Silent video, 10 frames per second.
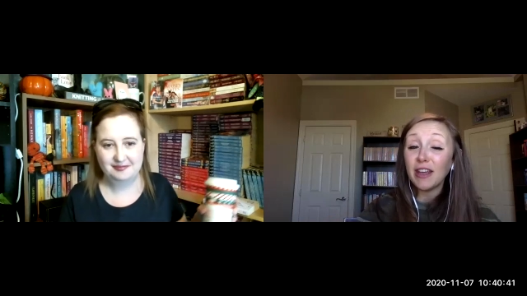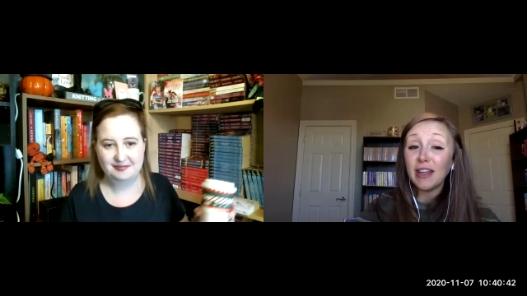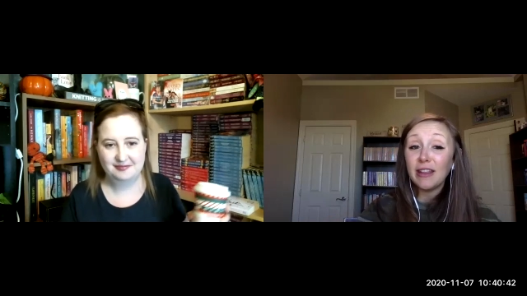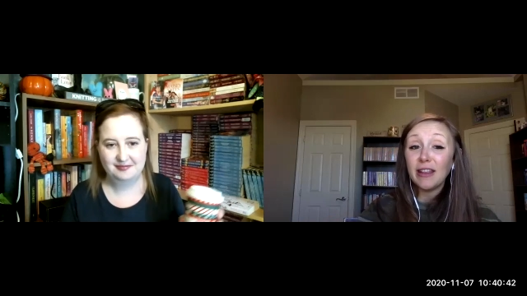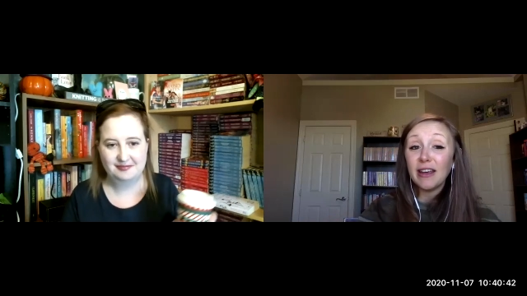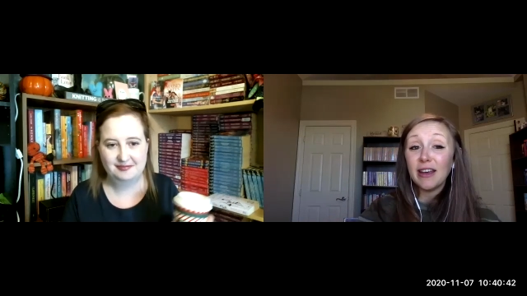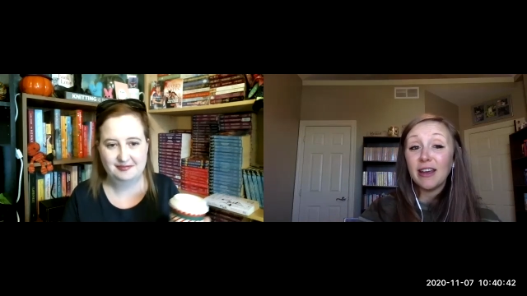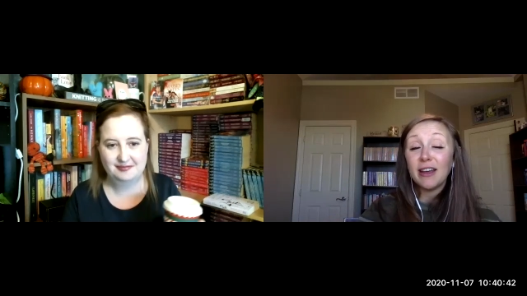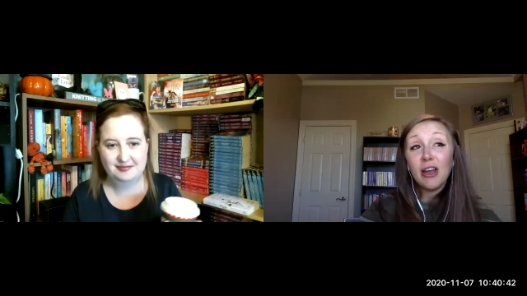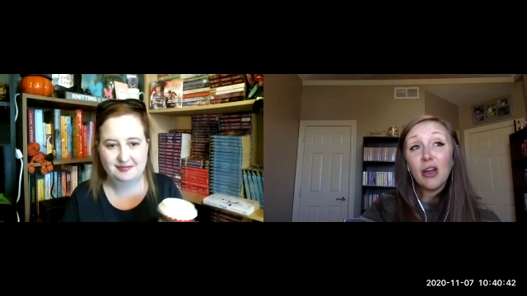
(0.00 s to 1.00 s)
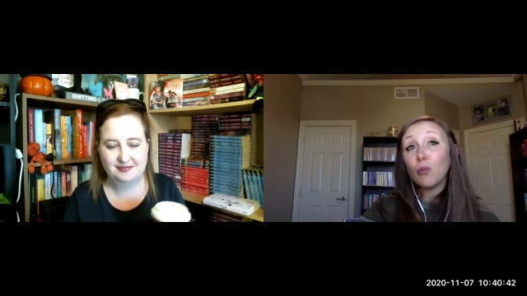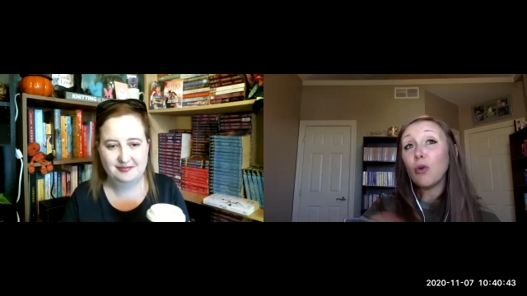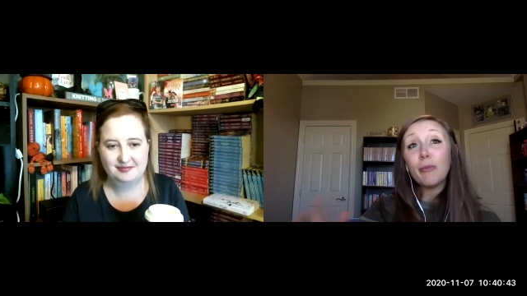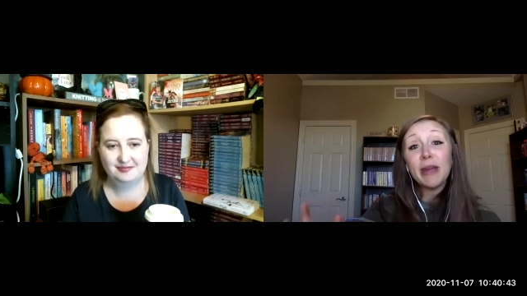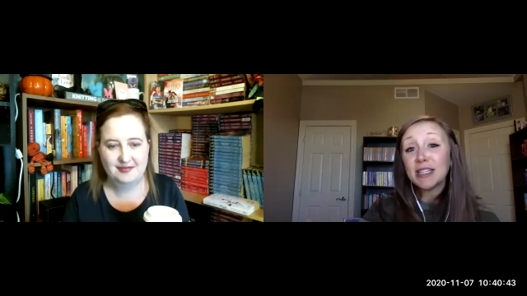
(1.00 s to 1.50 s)
Speaker 1: in the
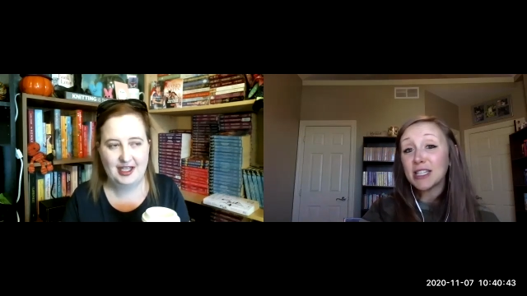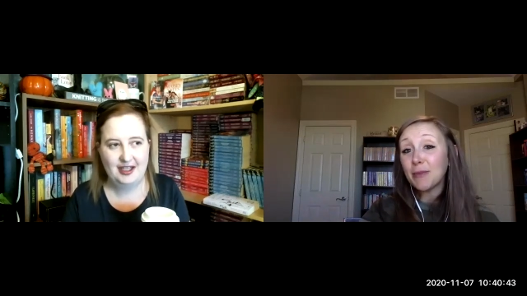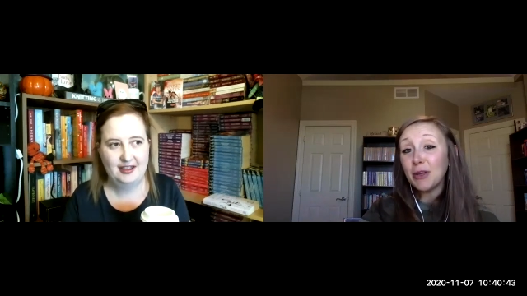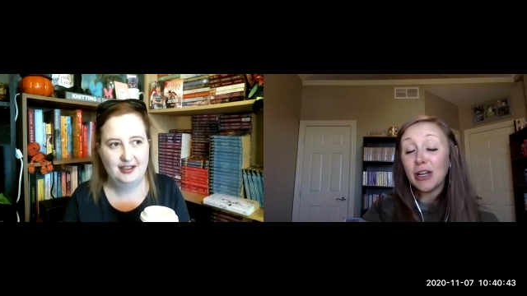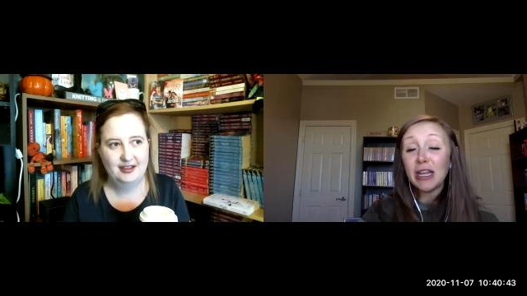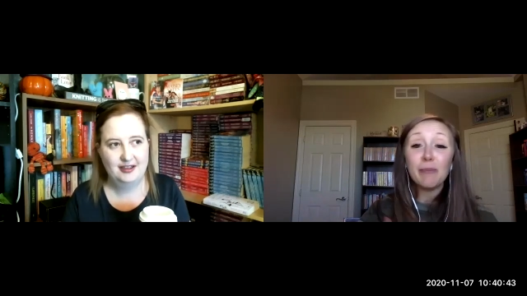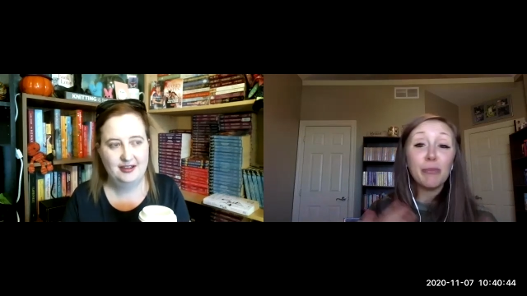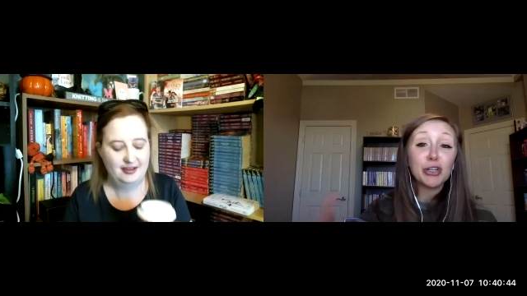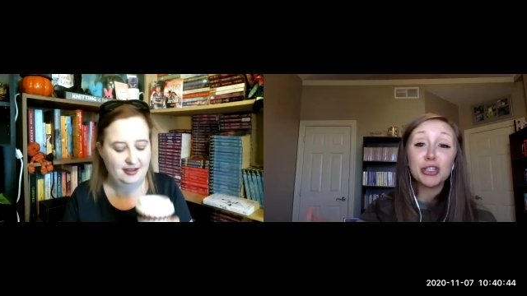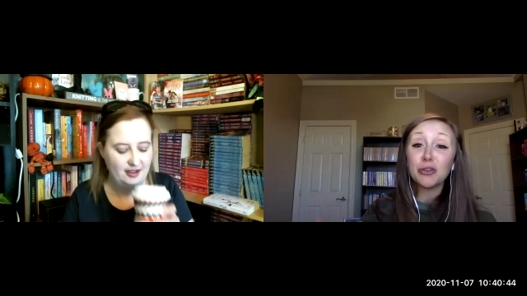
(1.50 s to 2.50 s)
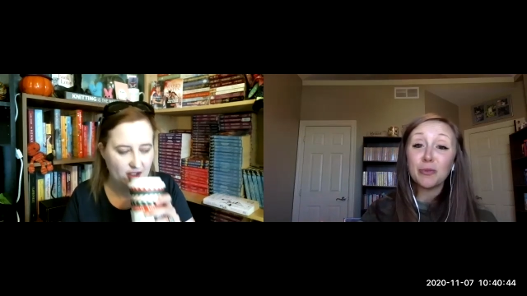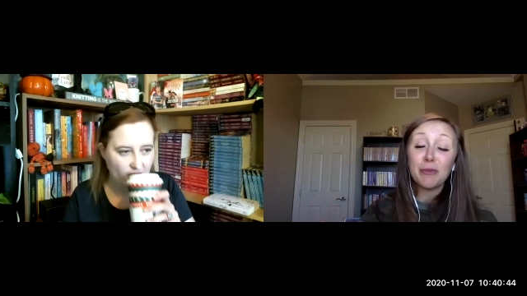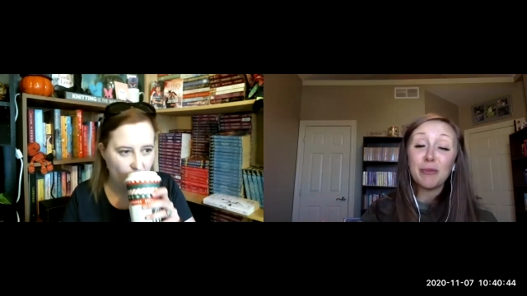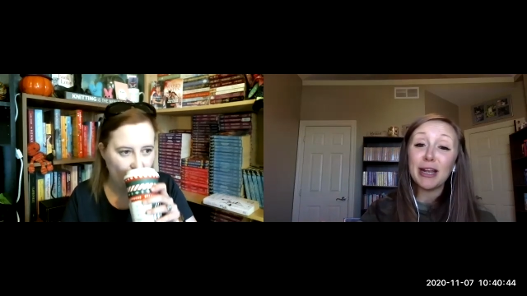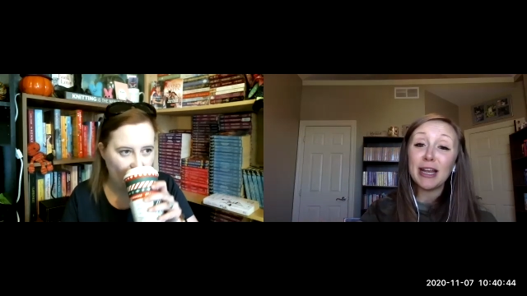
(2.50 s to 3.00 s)
romance community, booktube
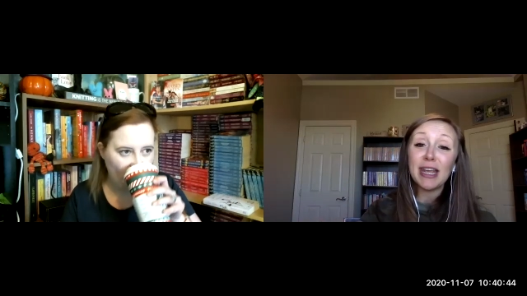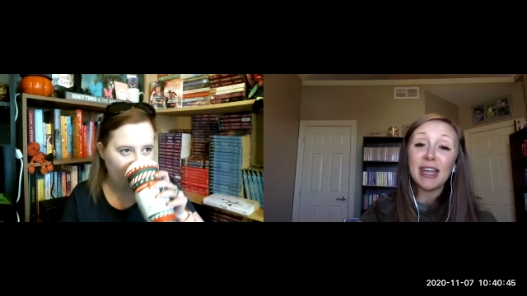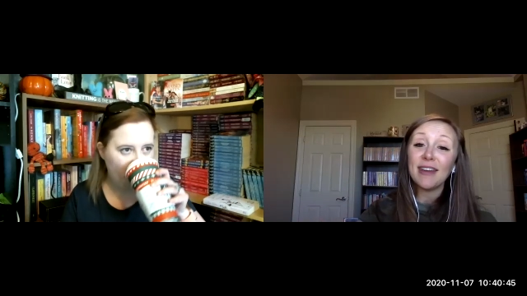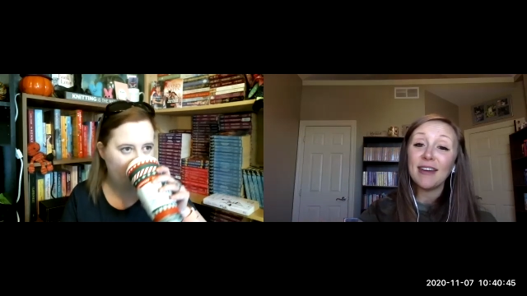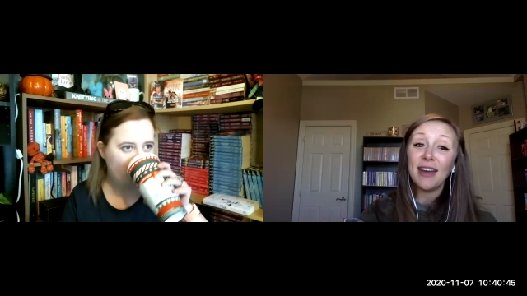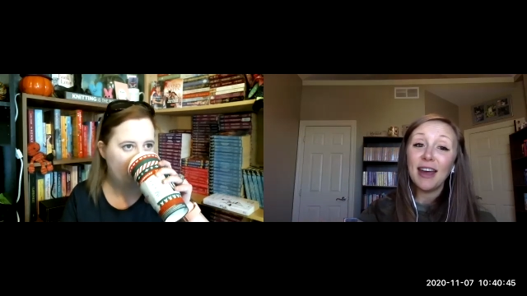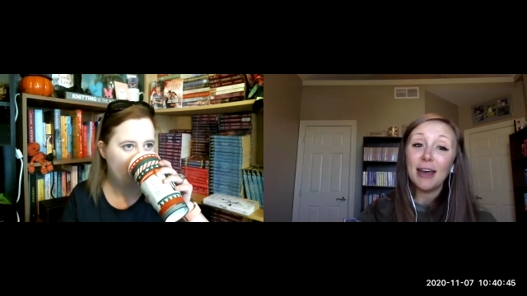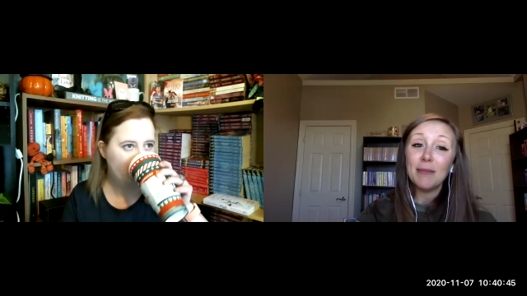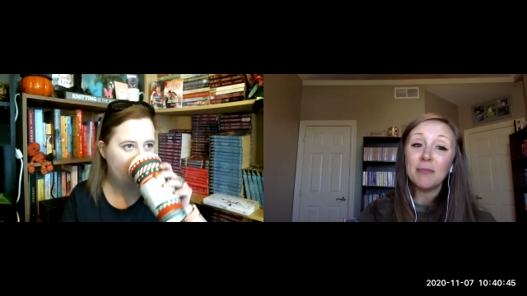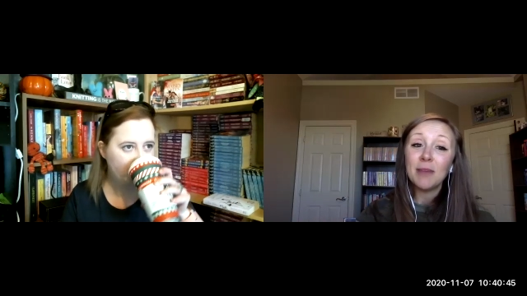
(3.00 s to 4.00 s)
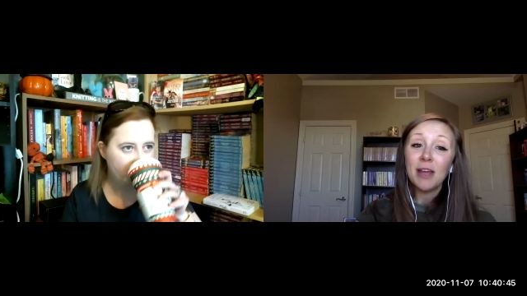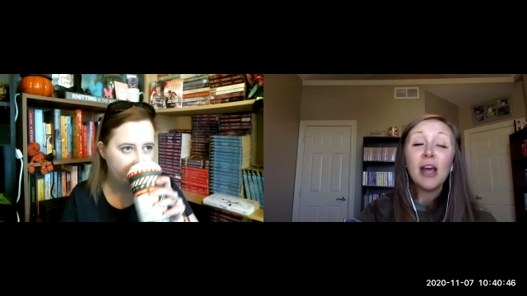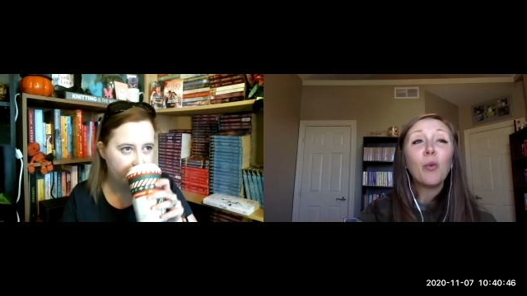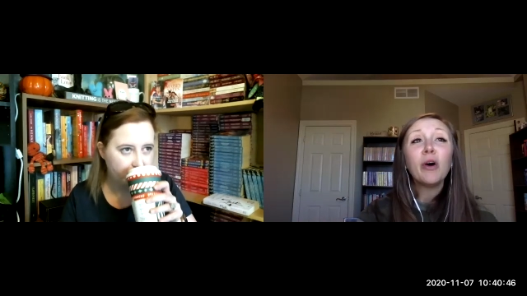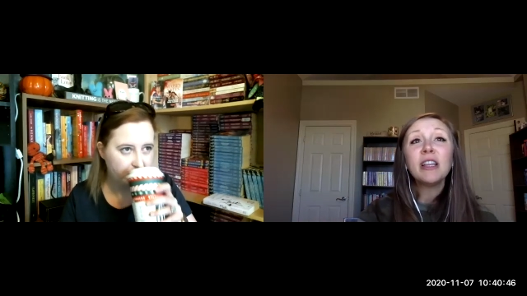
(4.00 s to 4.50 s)
community? Um,
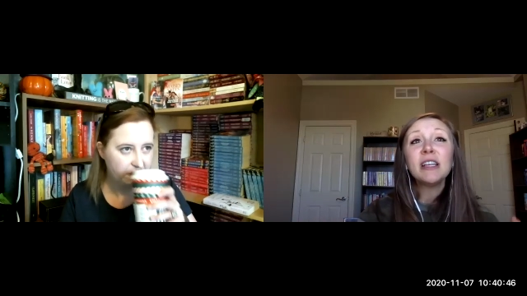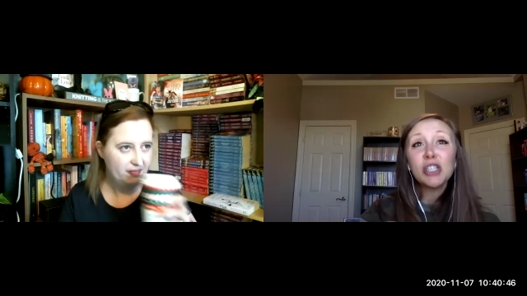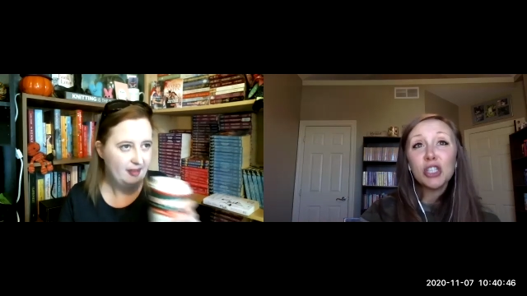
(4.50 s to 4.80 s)
well, let's